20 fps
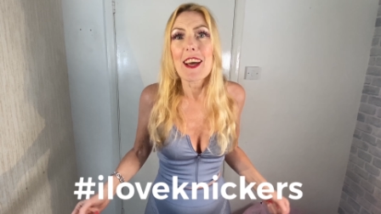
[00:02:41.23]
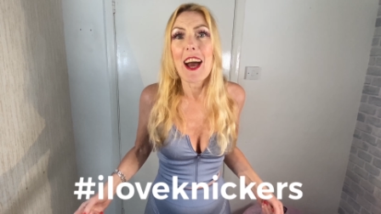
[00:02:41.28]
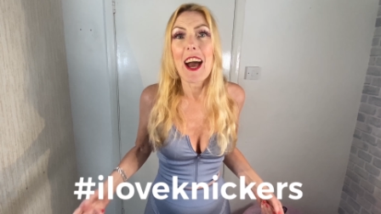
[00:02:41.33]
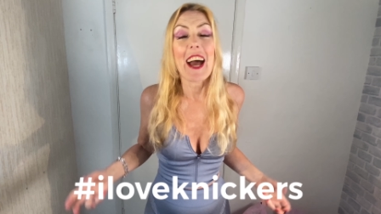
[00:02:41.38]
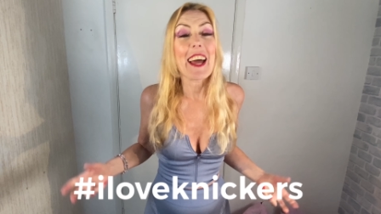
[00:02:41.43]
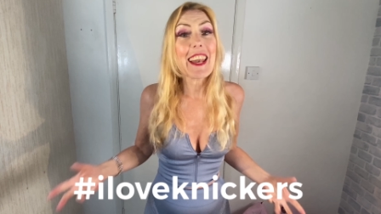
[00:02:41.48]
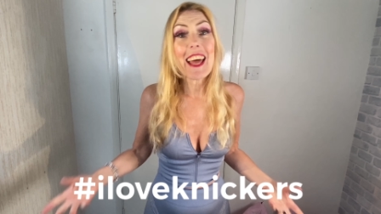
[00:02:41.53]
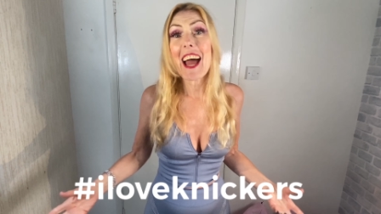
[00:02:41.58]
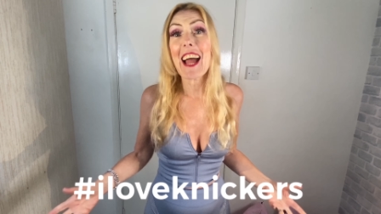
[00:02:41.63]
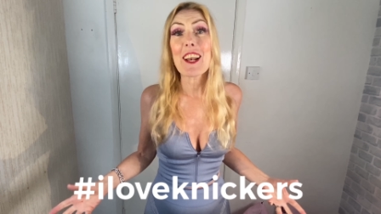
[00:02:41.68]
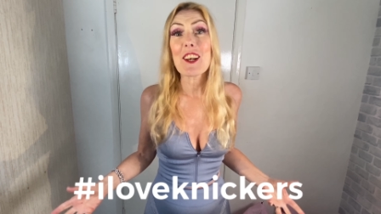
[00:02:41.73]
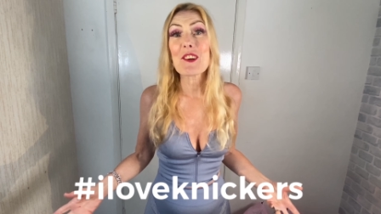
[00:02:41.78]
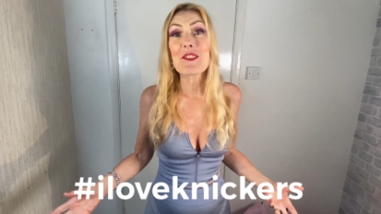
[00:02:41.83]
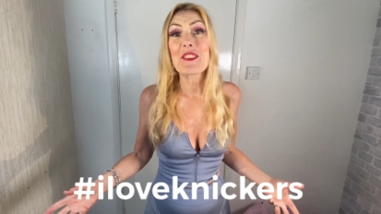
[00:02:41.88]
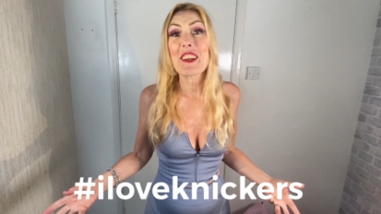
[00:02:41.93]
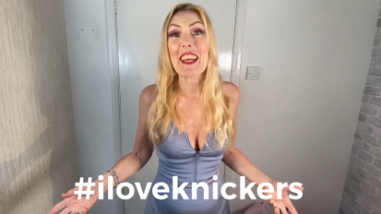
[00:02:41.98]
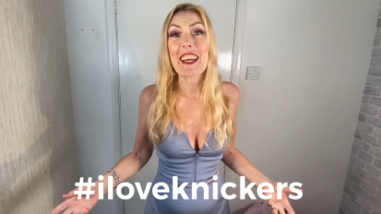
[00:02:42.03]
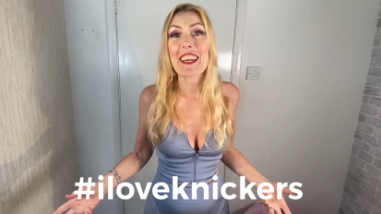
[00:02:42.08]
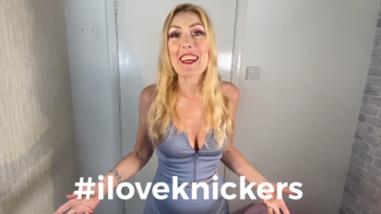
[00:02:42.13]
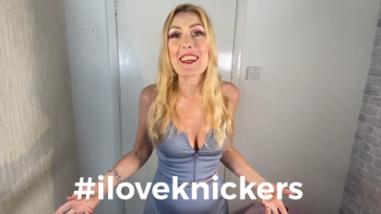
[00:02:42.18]
and I love
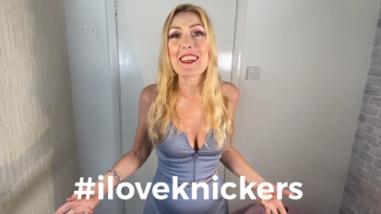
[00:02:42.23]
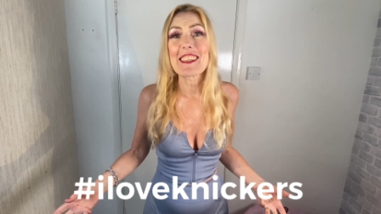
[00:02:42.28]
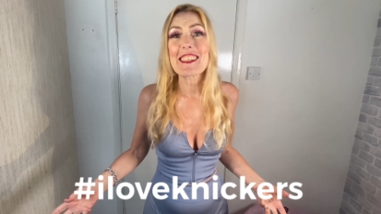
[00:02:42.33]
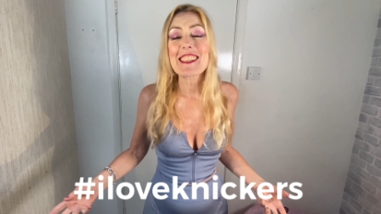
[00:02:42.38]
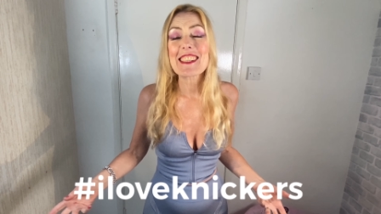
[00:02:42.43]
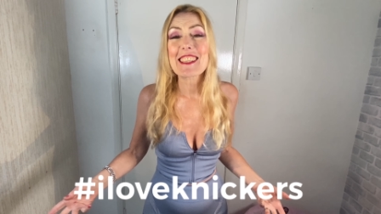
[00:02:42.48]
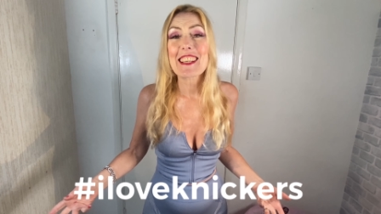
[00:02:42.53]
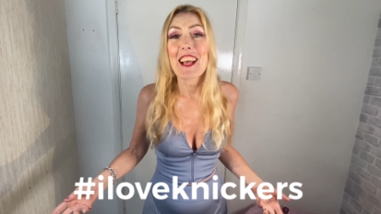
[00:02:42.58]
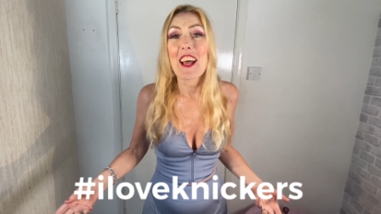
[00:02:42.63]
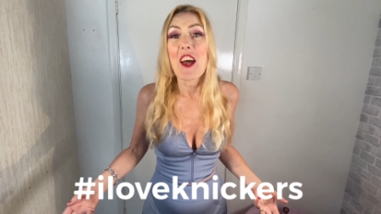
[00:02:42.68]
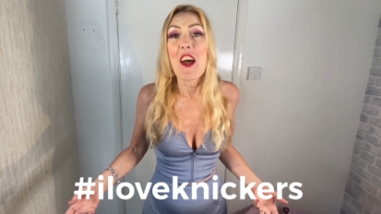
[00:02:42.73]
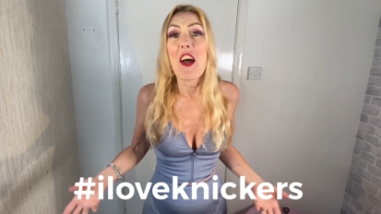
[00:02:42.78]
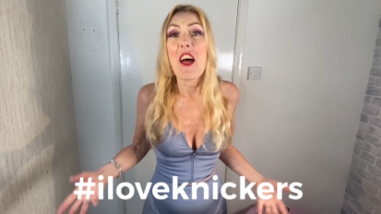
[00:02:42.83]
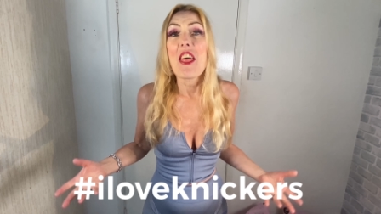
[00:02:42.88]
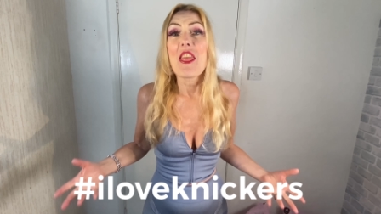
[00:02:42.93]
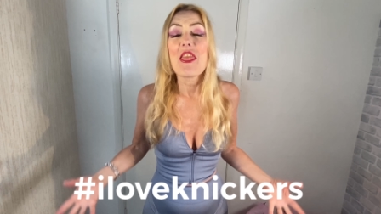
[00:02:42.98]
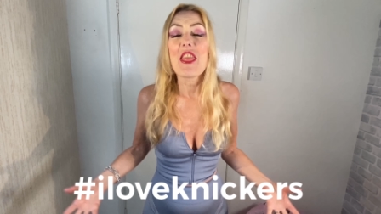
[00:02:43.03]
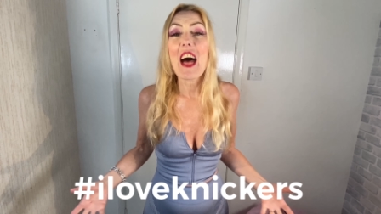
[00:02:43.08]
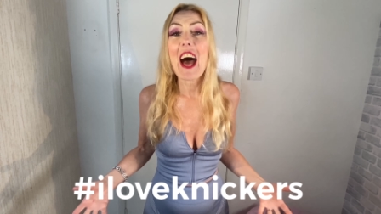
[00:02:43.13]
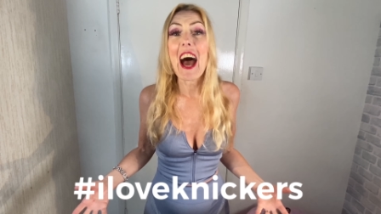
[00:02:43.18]
knickers,
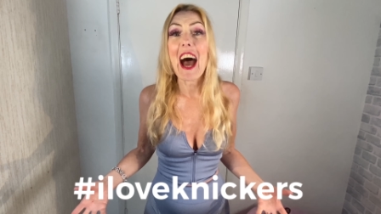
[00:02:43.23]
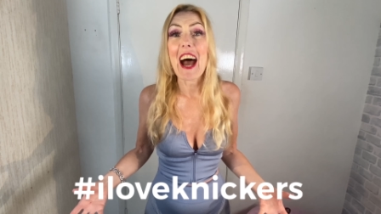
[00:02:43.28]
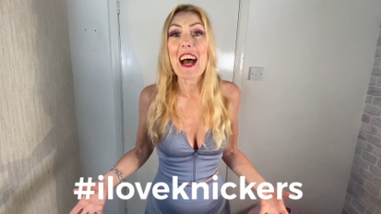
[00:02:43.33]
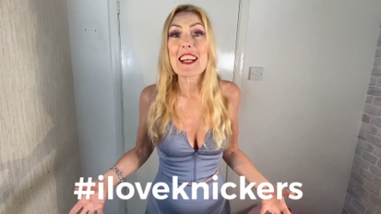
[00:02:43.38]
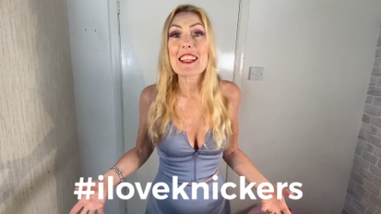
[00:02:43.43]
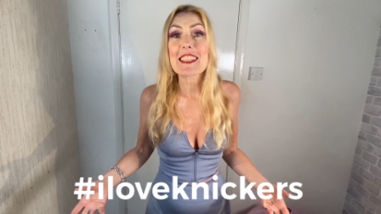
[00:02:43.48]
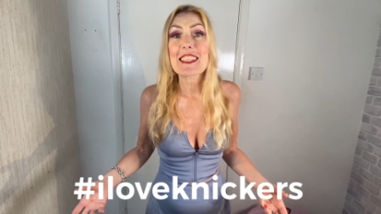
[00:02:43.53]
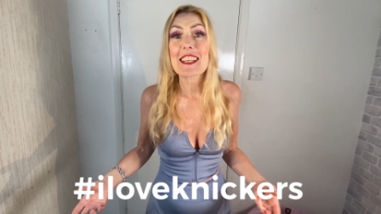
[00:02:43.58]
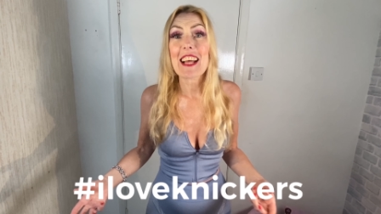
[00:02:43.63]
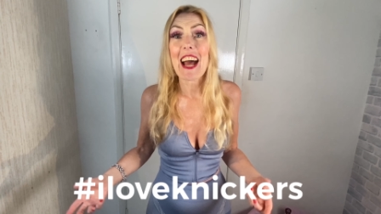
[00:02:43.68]
that